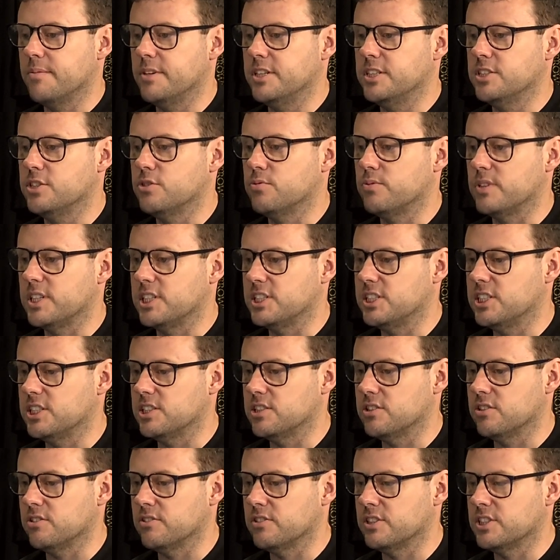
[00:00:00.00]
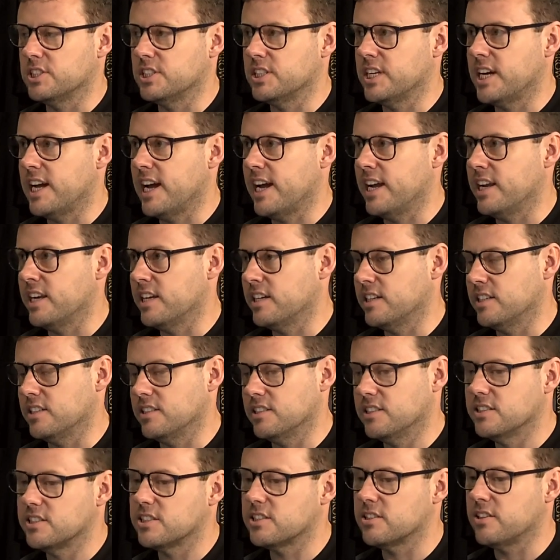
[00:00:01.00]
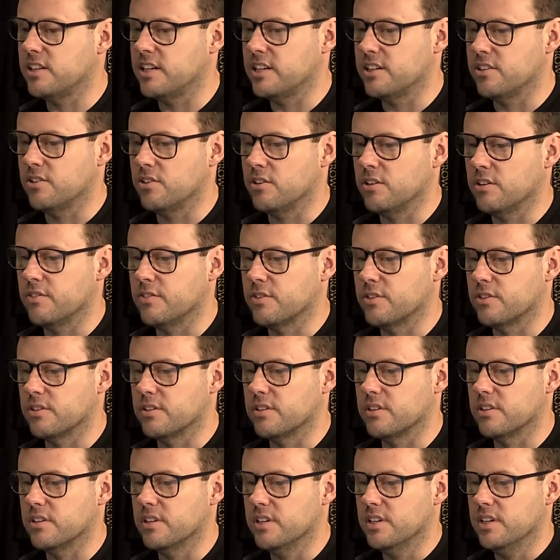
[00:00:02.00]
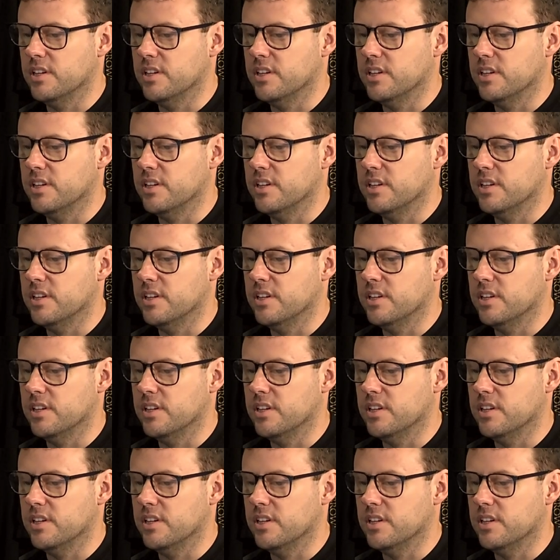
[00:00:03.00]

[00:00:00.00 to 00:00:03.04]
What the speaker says: He's $26 into 18, this Clayton Oliver, and